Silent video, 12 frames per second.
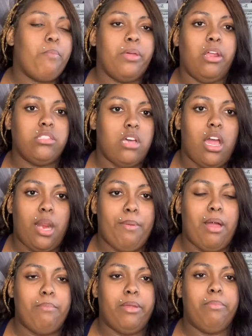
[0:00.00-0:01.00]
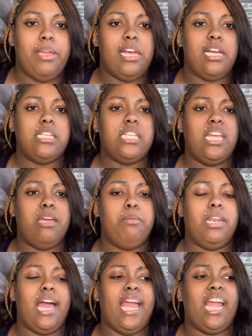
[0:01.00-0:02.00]
pillow talking about me because he'd be
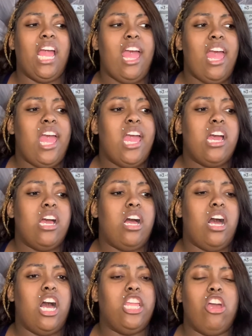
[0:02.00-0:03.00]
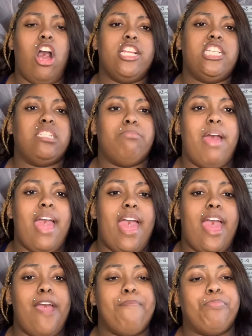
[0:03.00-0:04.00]
like, y'all just
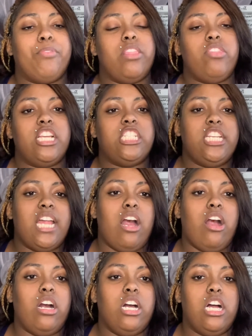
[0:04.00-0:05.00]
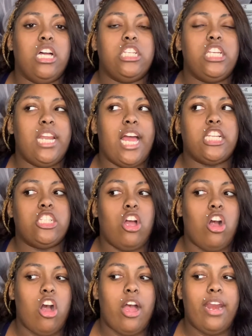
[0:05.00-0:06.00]
mad that she not
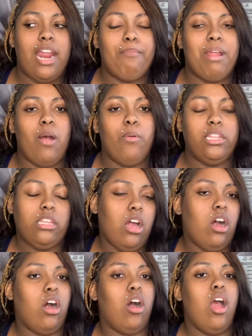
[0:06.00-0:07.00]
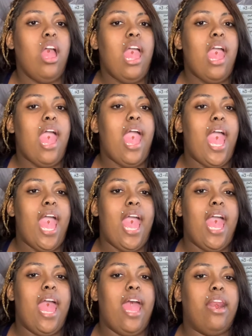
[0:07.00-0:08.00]
y'all and I'm not with y'all.
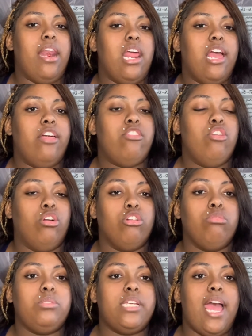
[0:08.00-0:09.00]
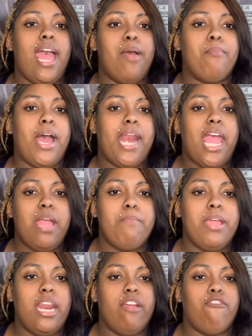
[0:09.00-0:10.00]
And the group chat had my name
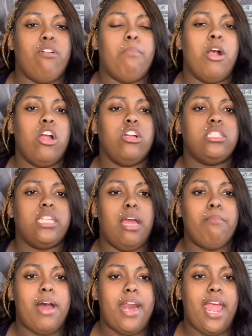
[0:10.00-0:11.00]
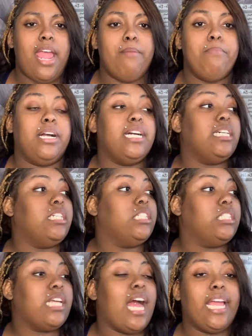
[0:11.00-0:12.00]
in it from her saying my name
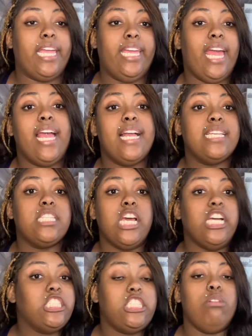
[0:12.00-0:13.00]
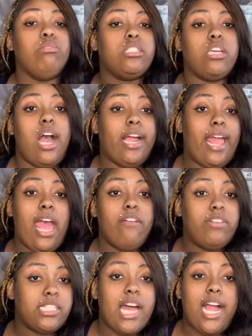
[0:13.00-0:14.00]
because I guess she was having
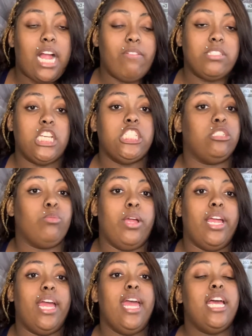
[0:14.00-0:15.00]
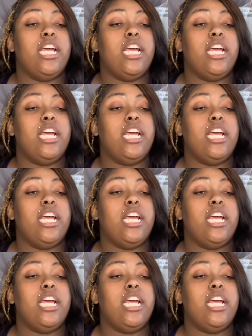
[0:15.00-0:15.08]
side conversation with